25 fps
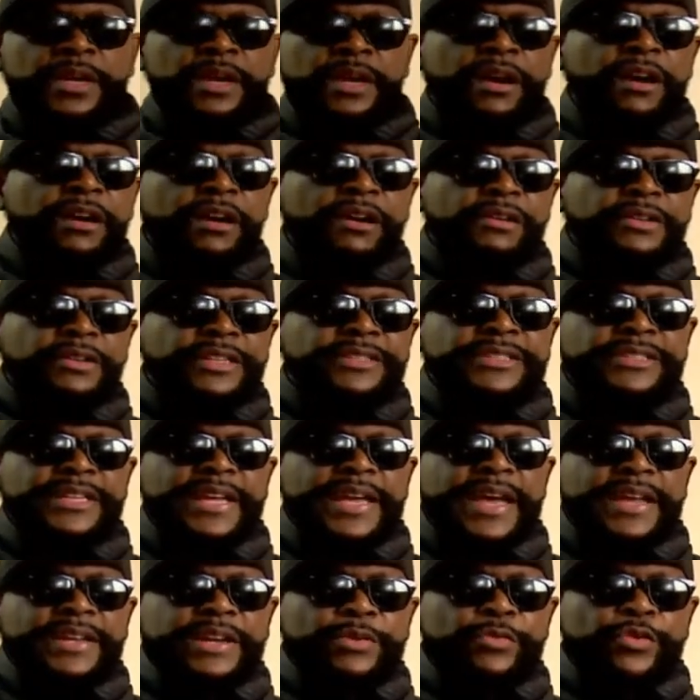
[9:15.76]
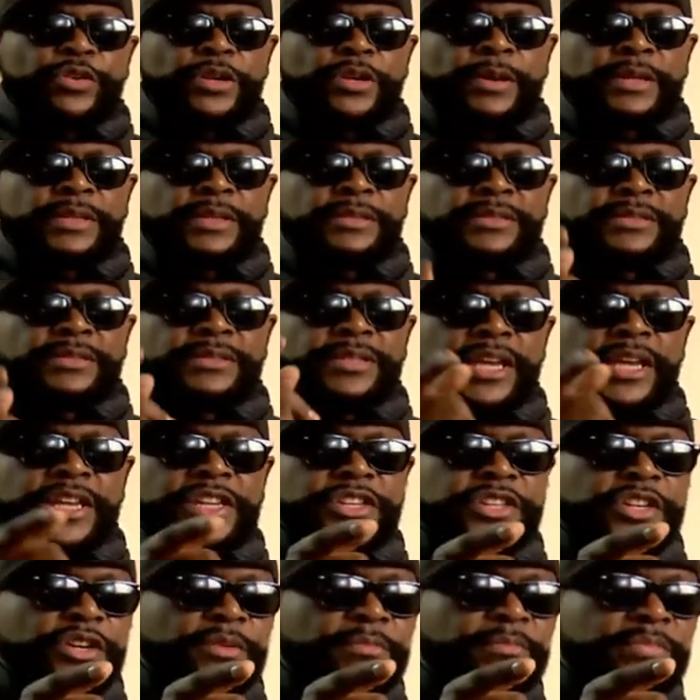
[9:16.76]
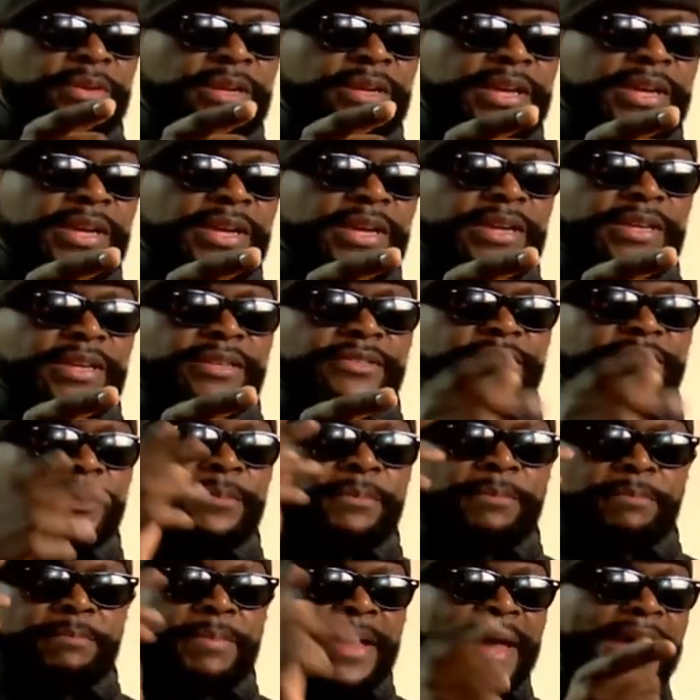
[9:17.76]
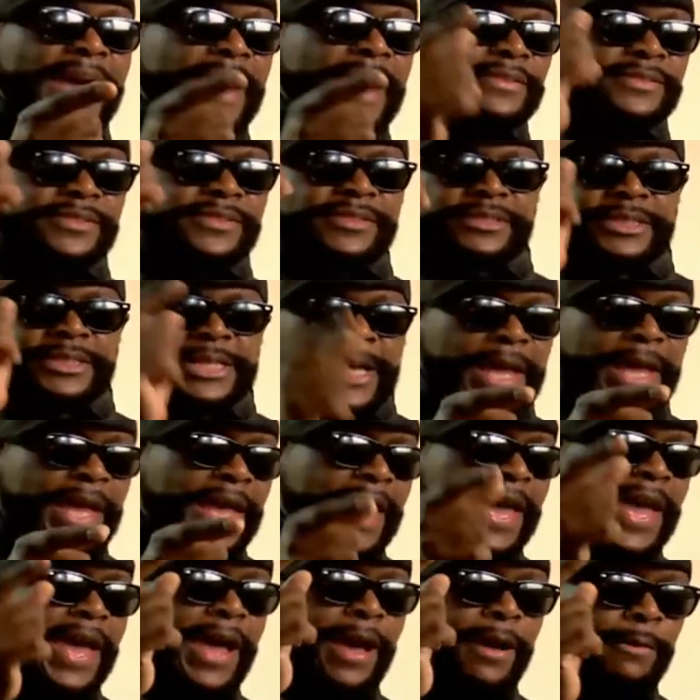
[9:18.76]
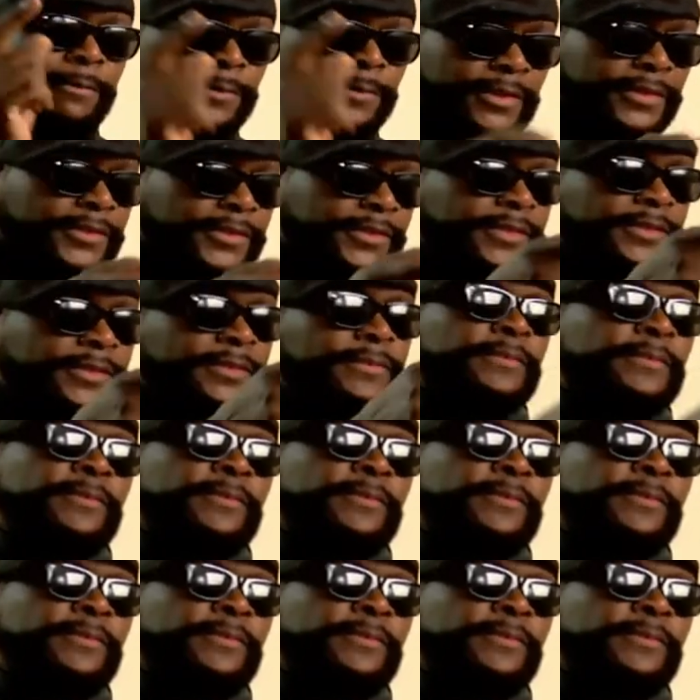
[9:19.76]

All the time they want to take your place, the backstabbers.